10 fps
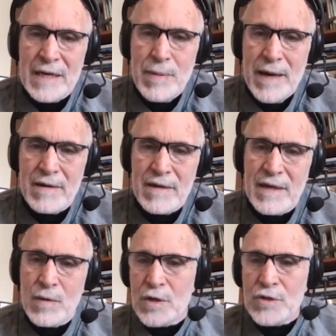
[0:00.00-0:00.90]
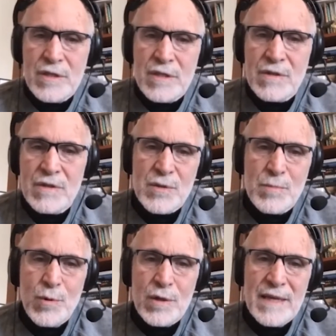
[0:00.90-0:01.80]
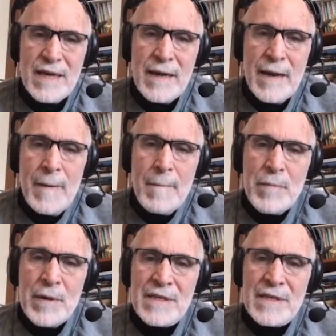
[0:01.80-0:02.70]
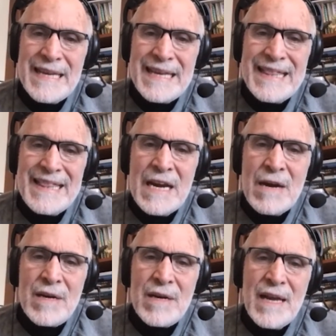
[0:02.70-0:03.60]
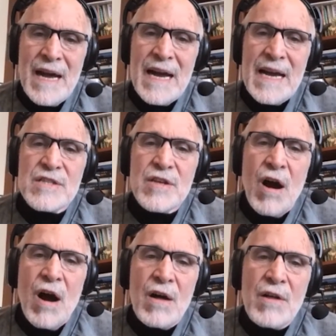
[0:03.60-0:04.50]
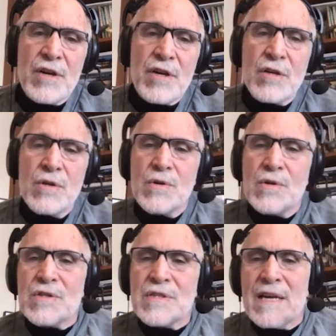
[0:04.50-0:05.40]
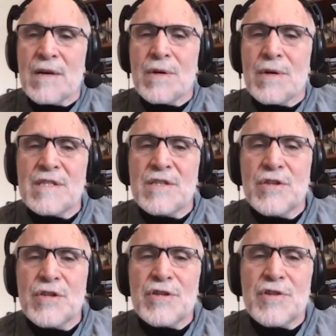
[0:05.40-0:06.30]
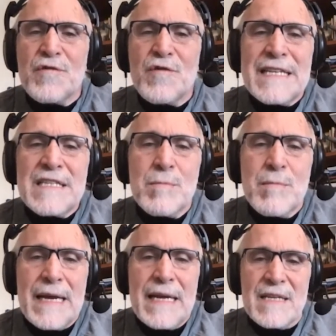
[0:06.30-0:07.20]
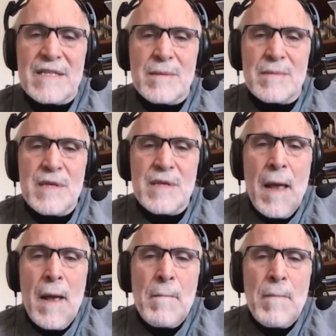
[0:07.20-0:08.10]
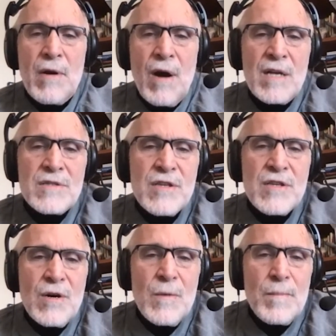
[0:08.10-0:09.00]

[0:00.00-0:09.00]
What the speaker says: pattern and what you can do to support that, because therein lies all the clues, not only to your defense mechanisms, but also